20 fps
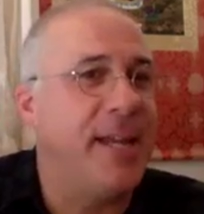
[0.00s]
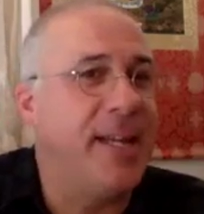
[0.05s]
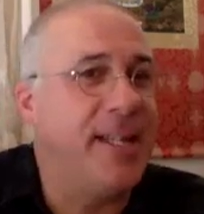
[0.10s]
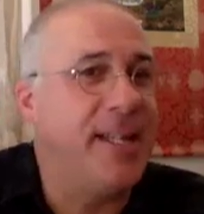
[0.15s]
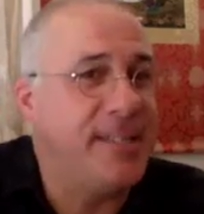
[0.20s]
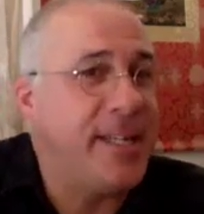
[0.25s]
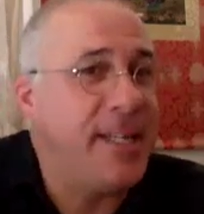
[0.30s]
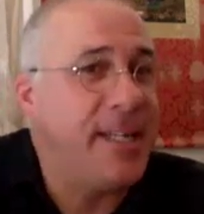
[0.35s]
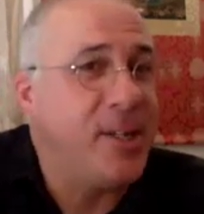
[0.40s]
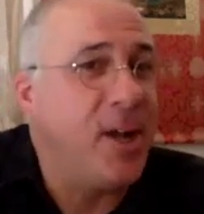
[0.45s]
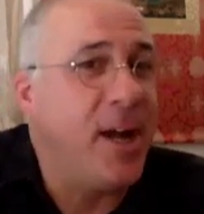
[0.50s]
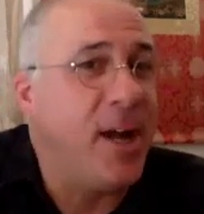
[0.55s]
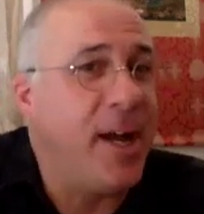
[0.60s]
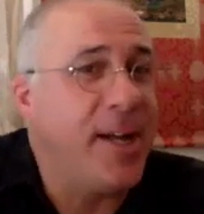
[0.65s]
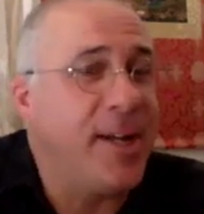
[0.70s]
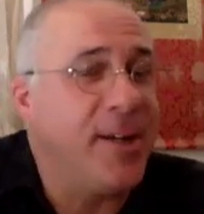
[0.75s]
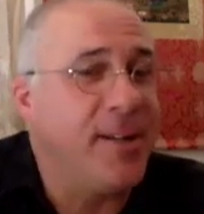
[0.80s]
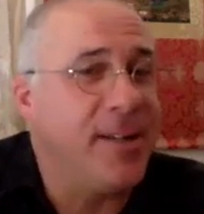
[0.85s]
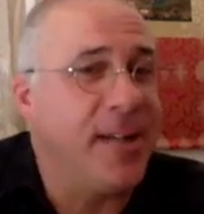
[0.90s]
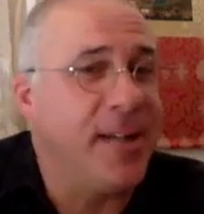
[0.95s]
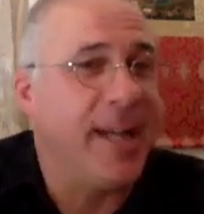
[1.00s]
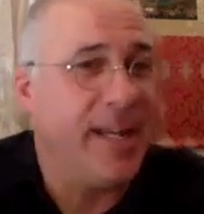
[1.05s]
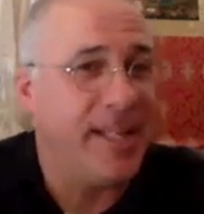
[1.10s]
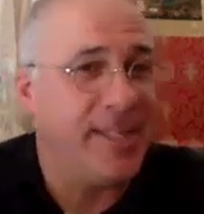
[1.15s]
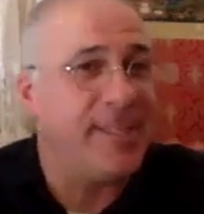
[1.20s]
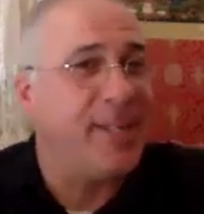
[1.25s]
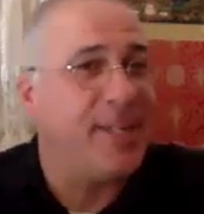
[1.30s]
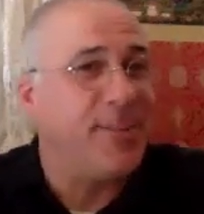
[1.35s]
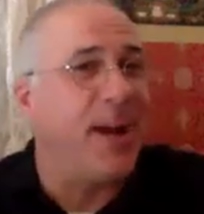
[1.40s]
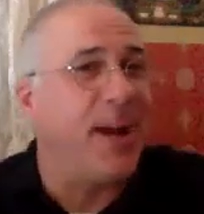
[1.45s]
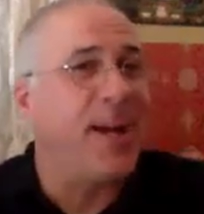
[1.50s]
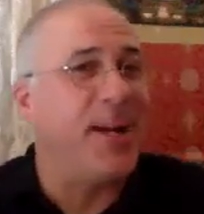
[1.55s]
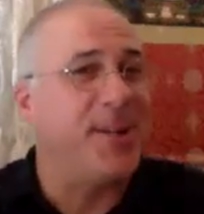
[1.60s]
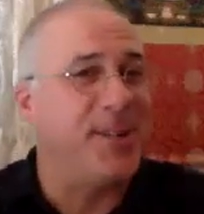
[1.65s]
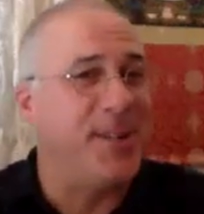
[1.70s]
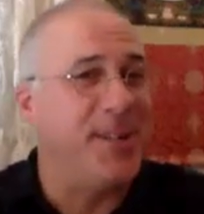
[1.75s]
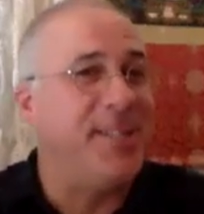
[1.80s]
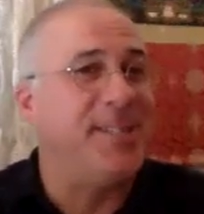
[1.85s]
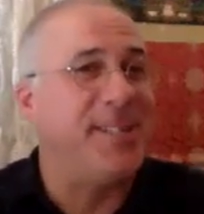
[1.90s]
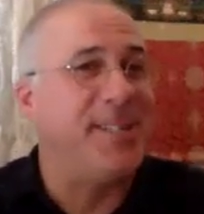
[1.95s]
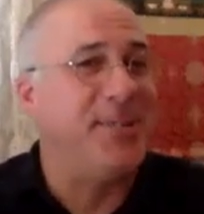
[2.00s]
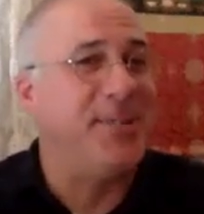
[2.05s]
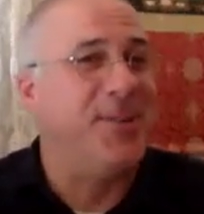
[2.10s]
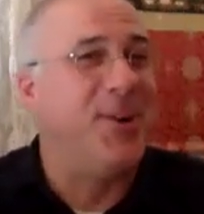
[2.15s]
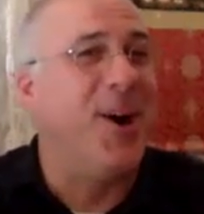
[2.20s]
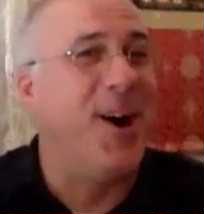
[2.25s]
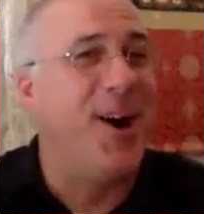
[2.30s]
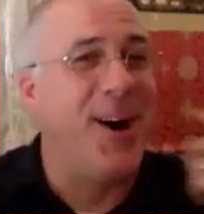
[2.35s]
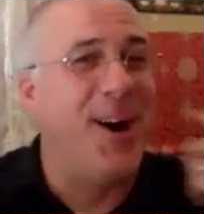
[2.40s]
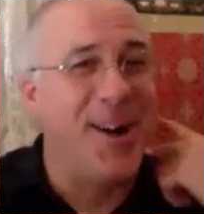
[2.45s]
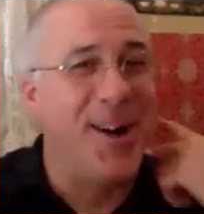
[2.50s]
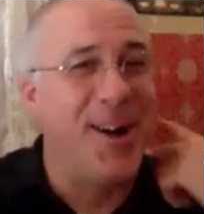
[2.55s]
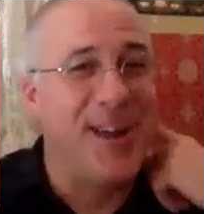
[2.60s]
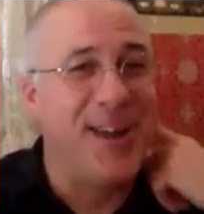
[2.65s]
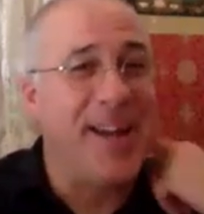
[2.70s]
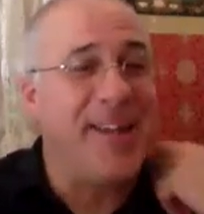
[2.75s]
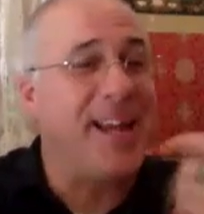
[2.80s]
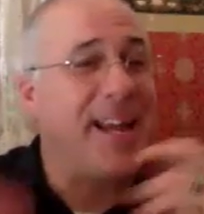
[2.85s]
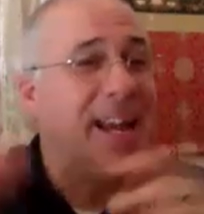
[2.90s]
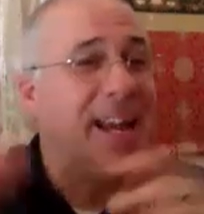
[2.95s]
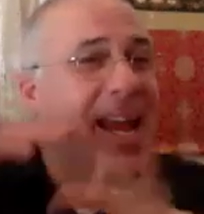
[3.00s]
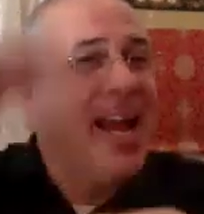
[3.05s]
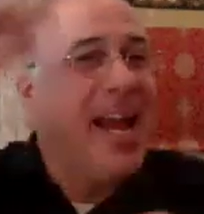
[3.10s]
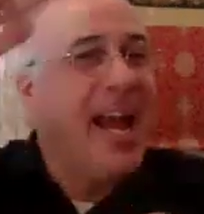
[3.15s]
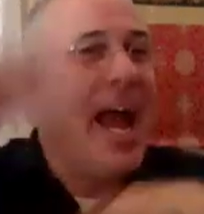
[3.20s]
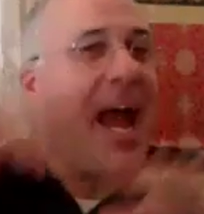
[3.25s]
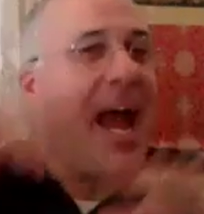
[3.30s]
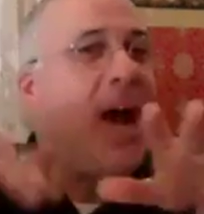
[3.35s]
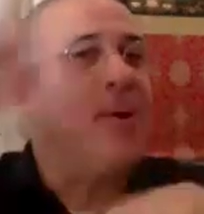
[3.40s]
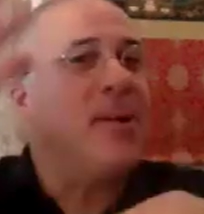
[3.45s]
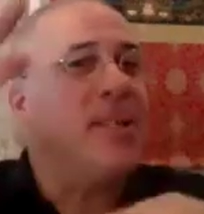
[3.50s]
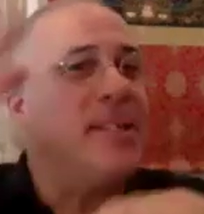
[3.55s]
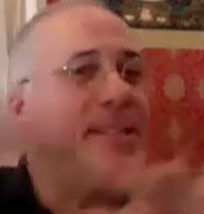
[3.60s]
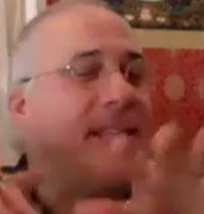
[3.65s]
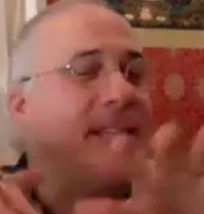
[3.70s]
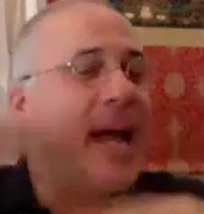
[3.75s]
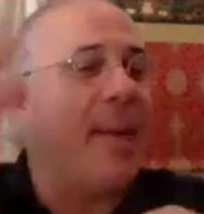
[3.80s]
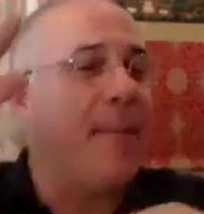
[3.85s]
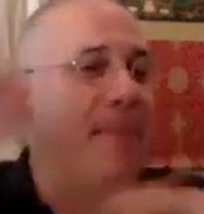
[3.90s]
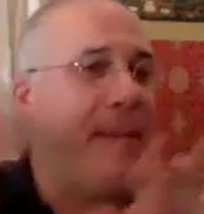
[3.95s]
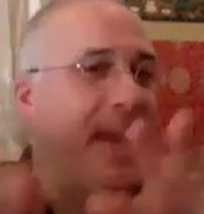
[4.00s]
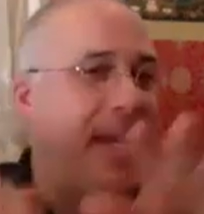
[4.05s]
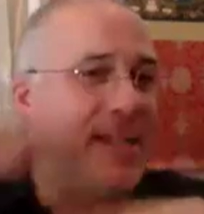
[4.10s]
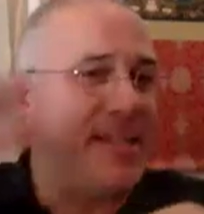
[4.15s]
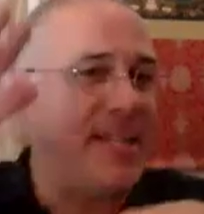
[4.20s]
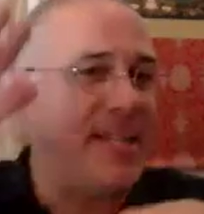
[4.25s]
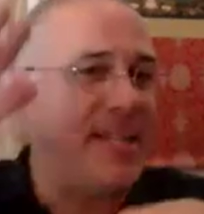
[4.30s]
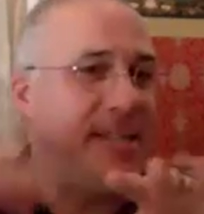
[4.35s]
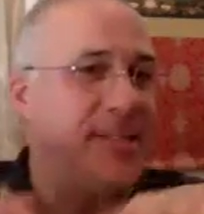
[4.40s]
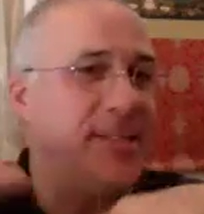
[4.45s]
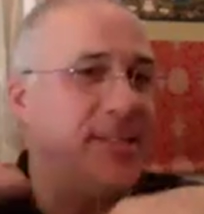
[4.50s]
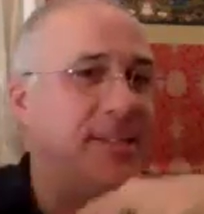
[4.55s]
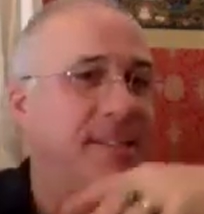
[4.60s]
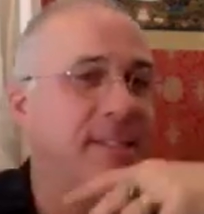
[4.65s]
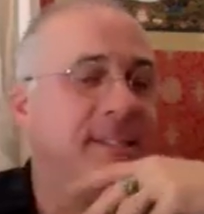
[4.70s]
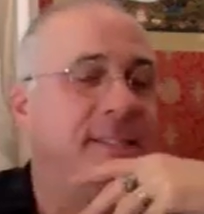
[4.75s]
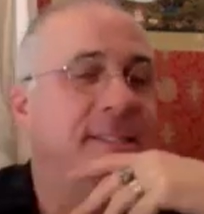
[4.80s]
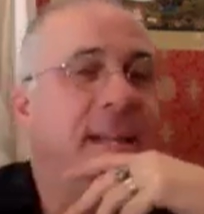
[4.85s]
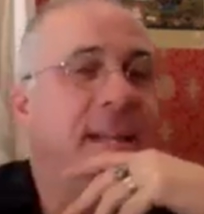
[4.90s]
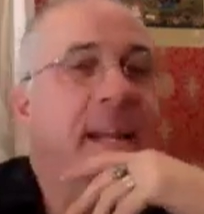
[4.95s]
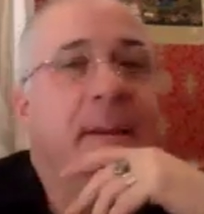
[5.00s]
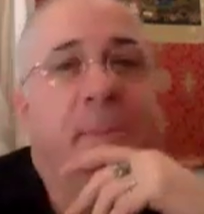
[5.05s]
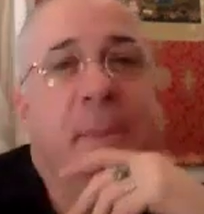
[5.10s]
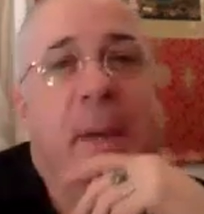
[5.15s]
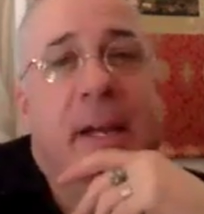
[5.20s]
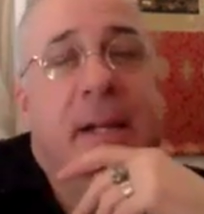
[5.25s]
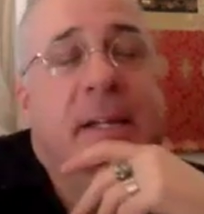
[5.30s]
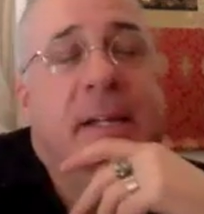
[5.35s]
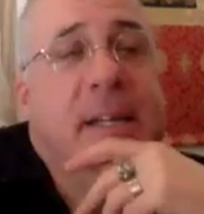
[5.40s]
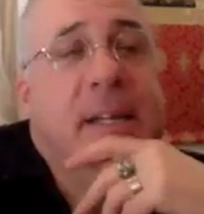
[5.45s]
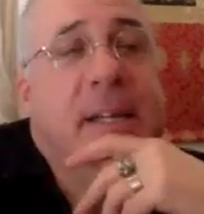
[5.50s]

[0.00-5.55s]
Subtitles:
Is he lying? Like, is he right or is he wrong, right? Like, how does that make sense as a statement?